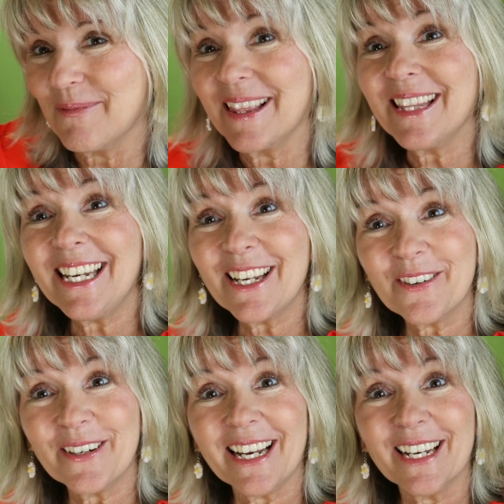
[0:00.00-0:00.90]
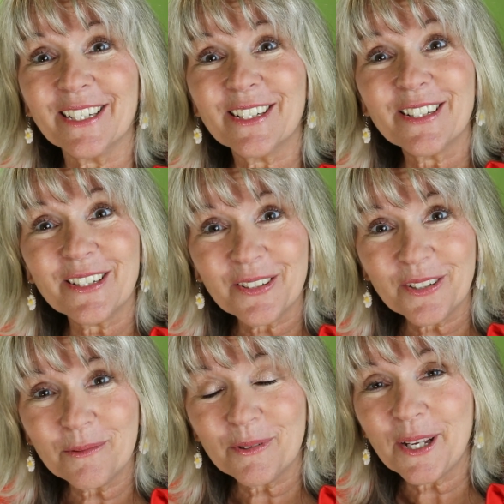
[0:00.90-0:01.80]
and then he created a
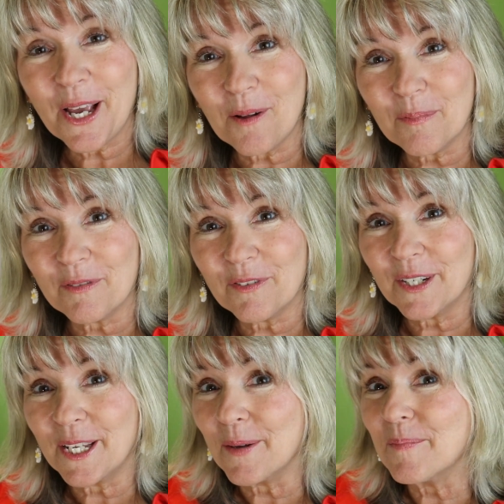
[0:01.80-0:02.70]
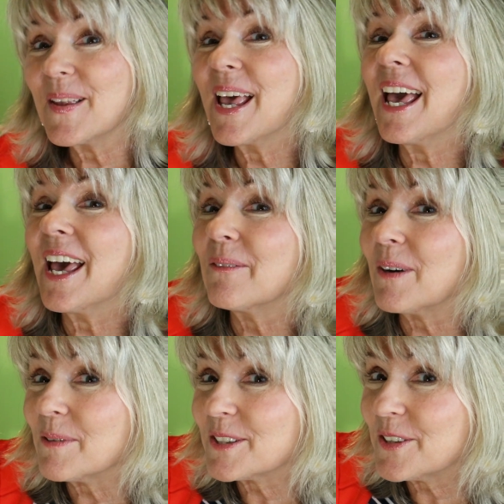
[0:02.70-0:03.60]
suitable helper for him. And
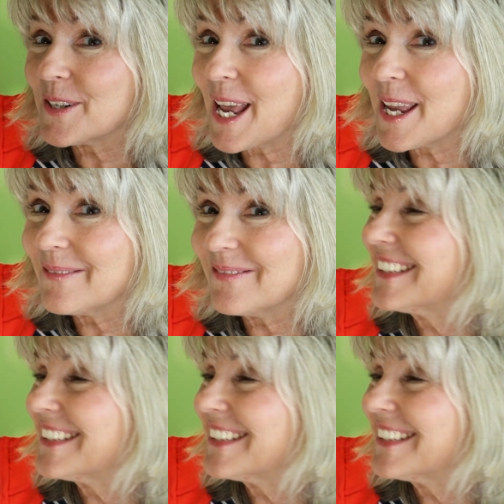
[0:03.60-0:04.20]
what was her name?